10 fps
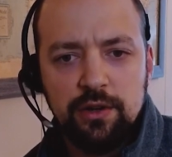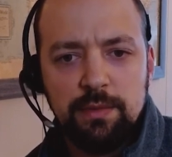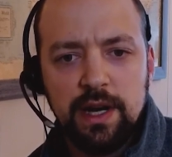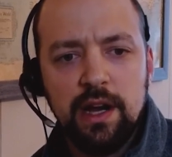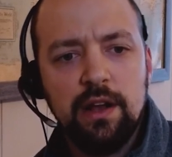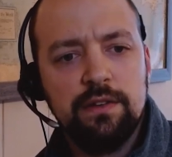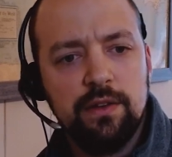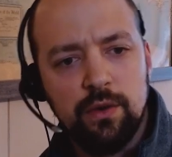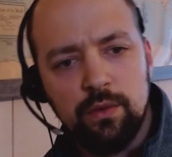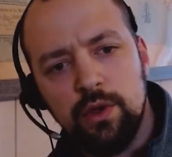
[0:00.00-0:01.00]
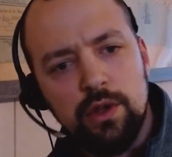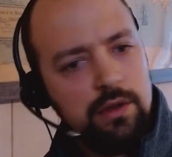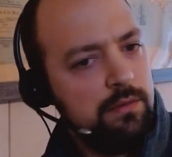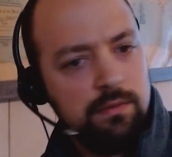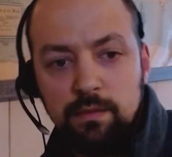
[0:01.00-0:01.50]
But I also,
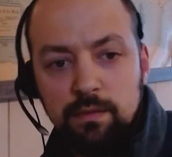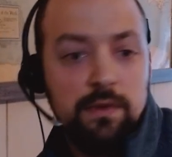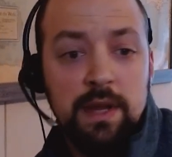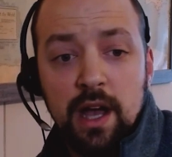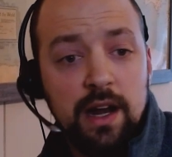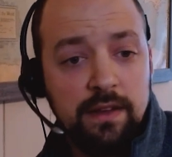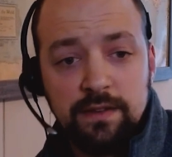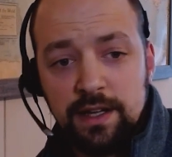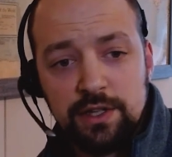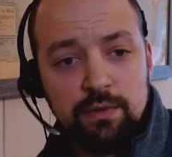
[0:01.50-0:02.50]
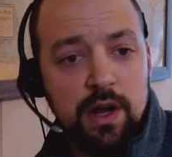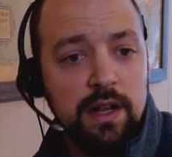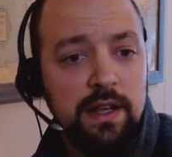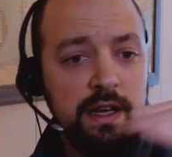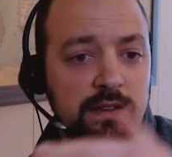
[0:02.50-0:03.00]
to be honest, I just
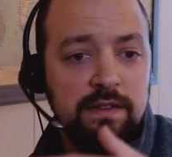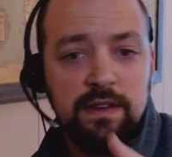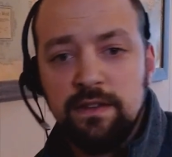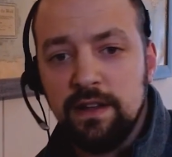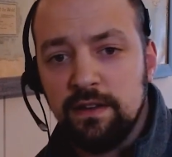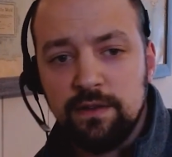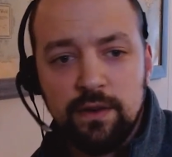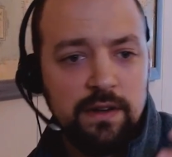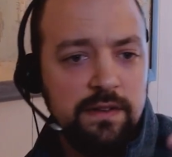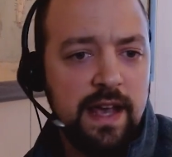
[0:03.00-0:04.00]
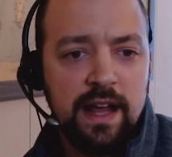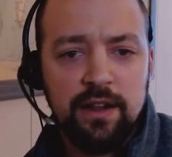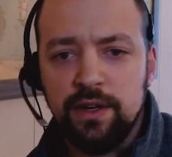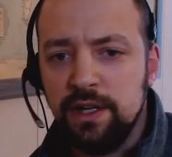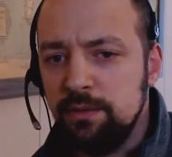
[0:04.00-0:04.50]
wanted the consistent sort of
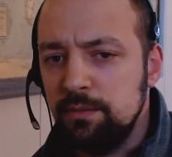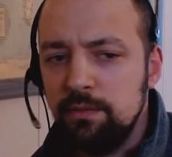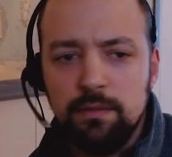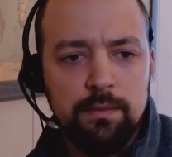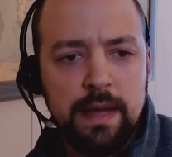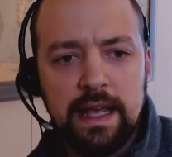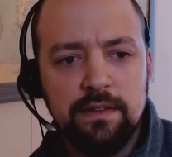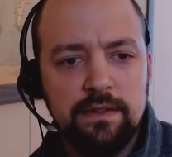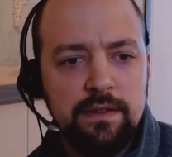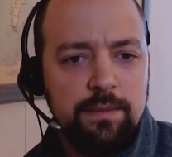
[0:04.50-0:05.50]
salary-based